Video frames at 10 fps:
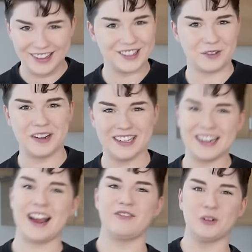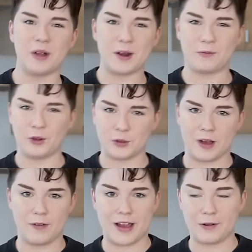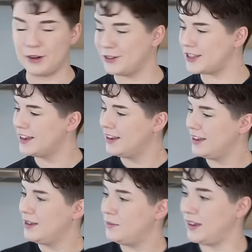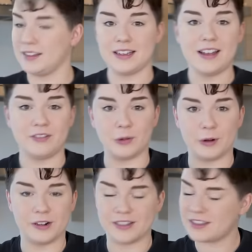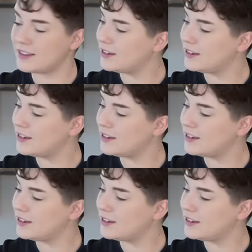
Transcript: so we didn't have to wait a full 12 hours because afterwards,